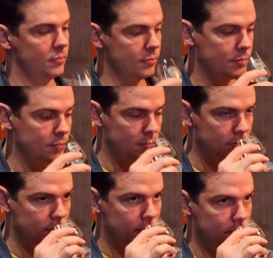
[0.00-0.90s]

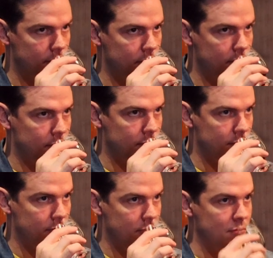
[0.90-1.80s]

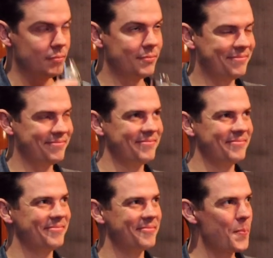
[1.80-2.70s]

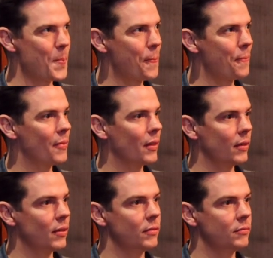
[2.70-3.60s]

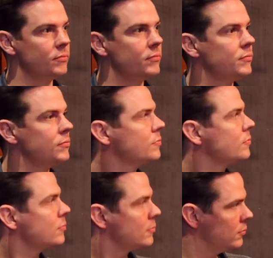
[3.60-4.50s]

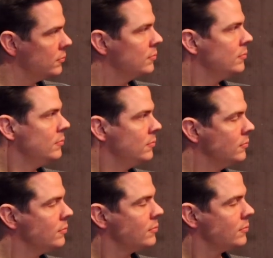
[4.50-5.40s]

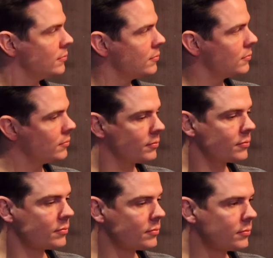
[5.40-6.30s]

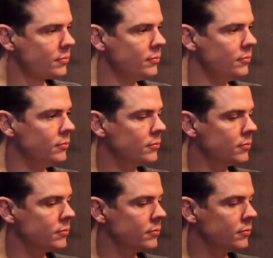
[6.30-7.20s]

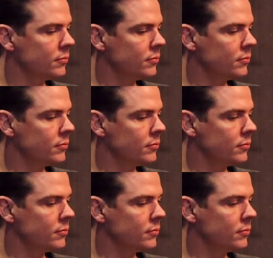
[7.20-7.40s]
[no speech]